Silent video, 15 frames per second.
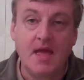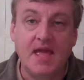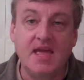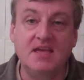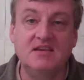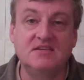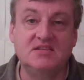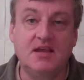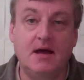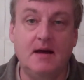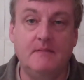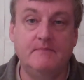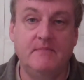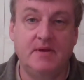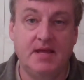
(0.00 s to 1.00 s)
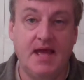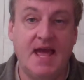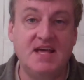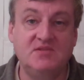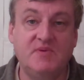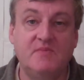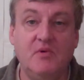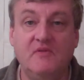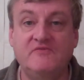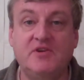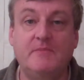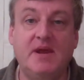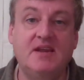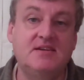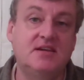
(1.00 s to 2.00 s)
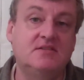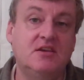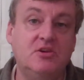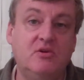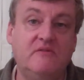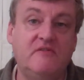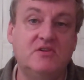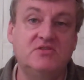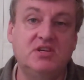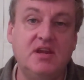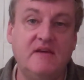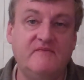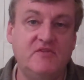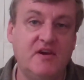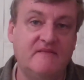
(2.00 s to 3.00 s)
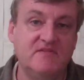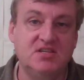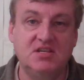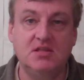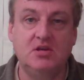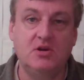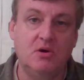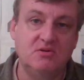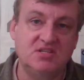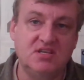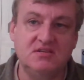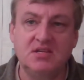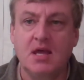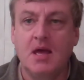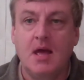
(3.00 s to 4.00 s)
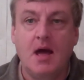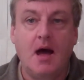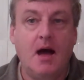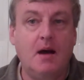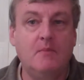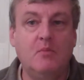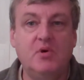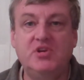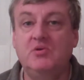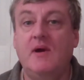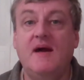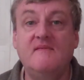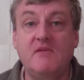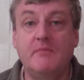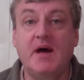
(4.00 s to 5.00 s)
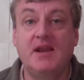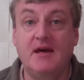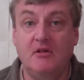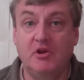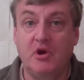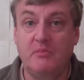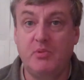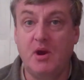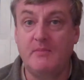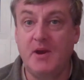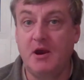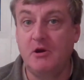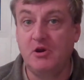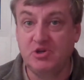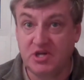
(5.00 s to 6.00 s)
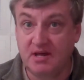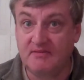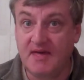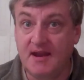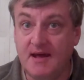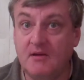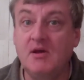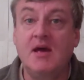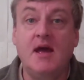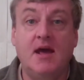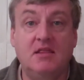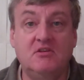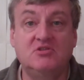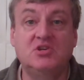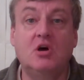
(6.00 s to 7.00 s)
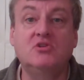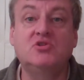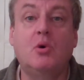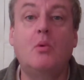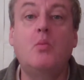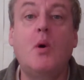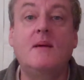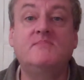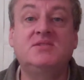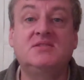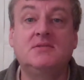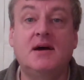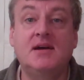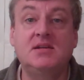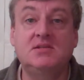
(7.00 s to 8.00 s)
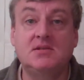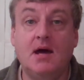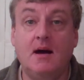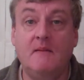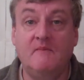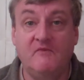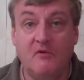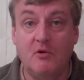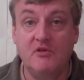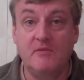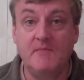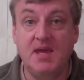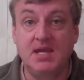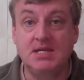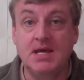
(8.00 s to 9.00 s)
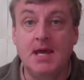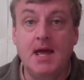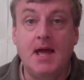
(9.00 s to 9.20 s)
is it has been moved to Benedictine University. If you haven't seen the notices, we do have them on Illinois Prep Harrier. Check that out. And there's also a website for the meet